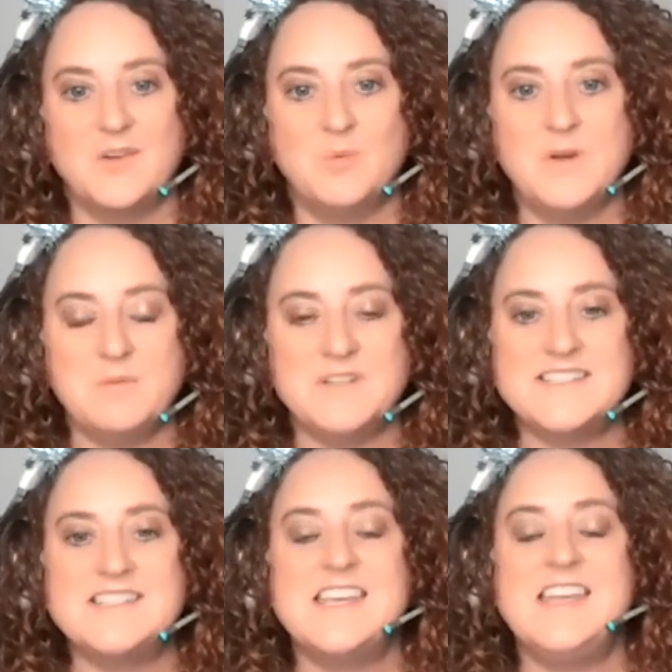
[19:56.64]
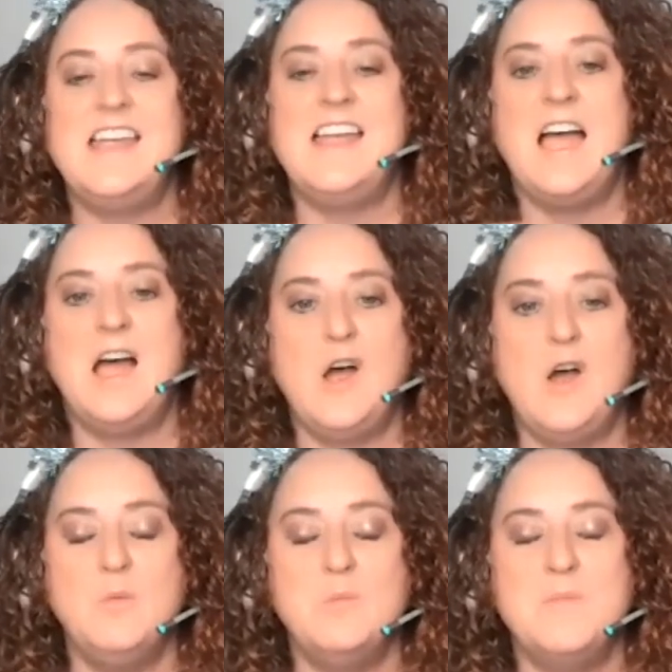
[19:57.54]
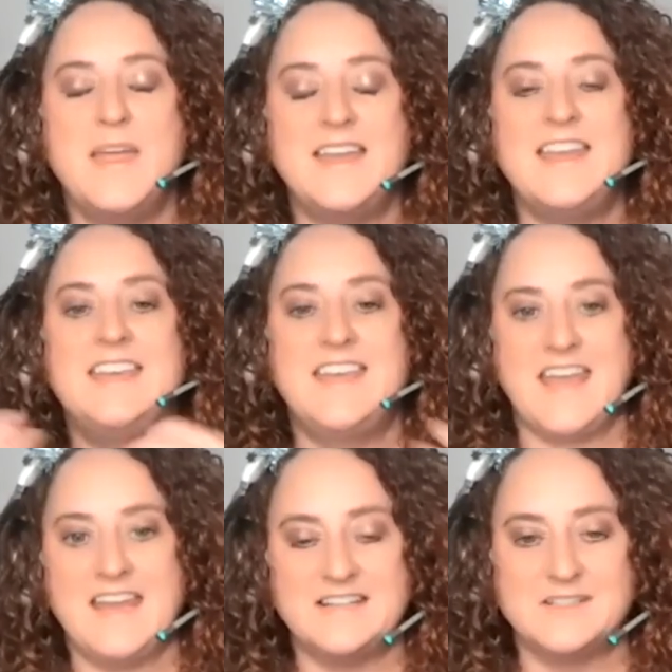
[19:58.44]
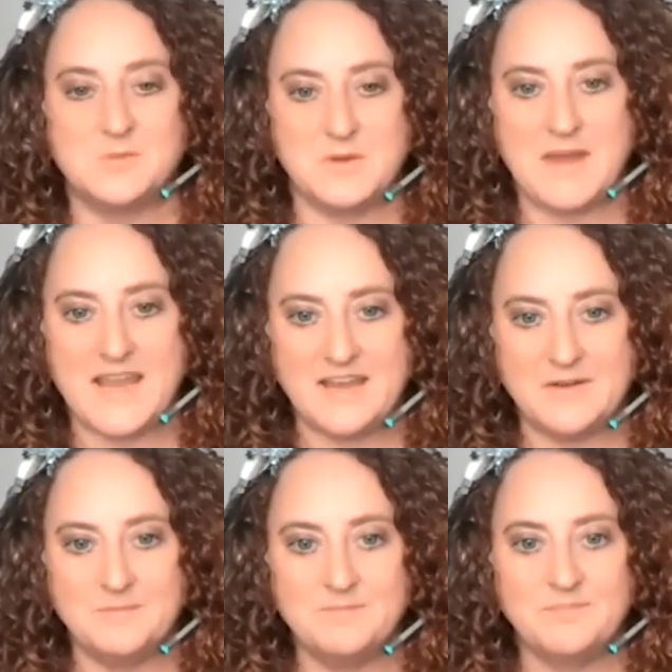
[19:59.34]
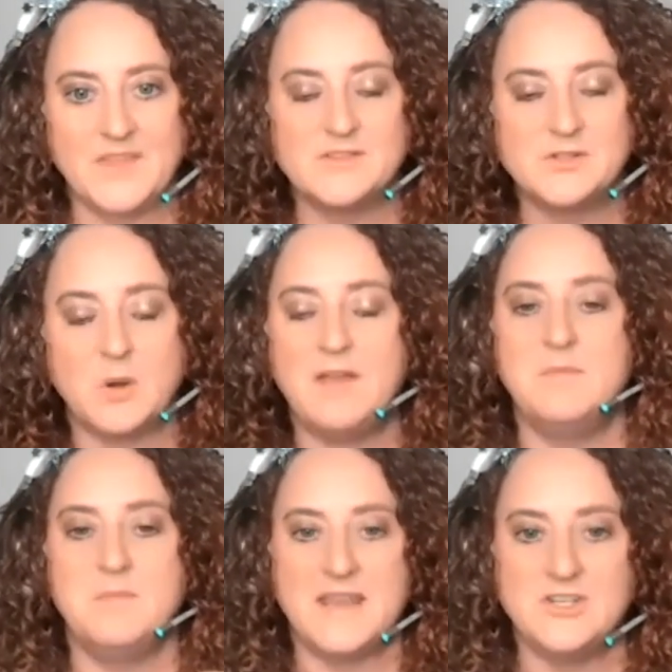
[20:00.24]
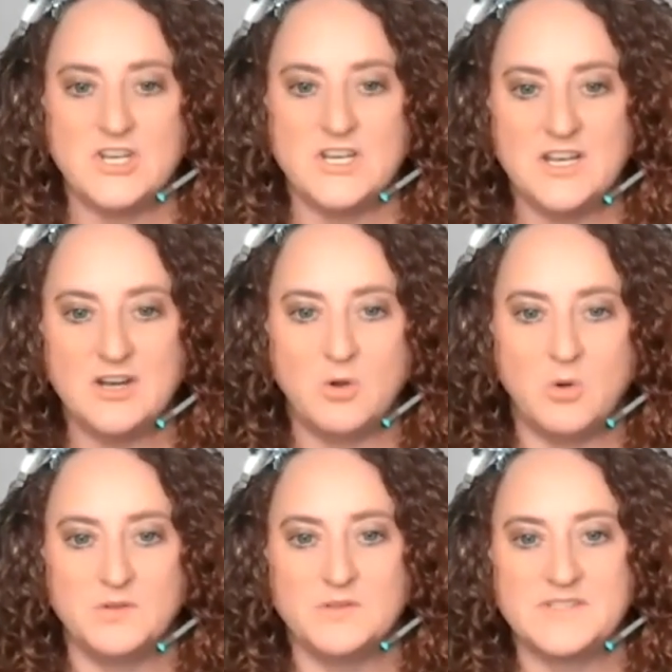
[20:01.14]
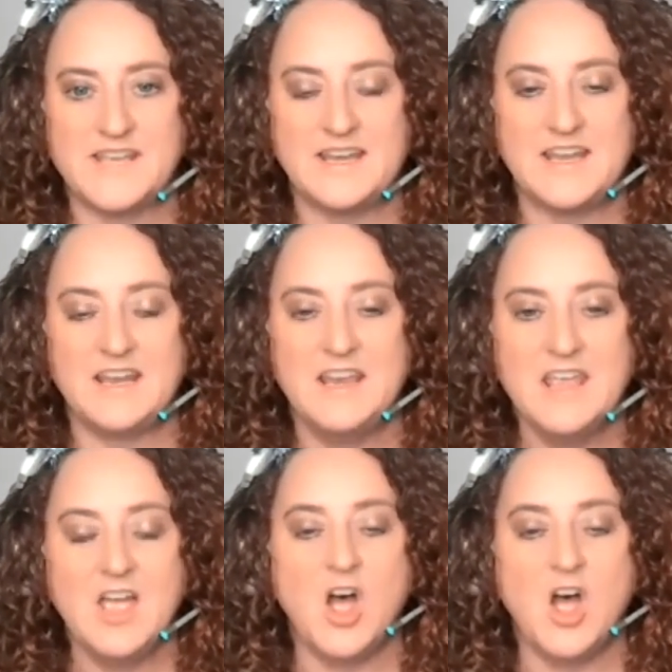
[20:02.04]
we would see how many gains we made. So I've mentioned in goal setting,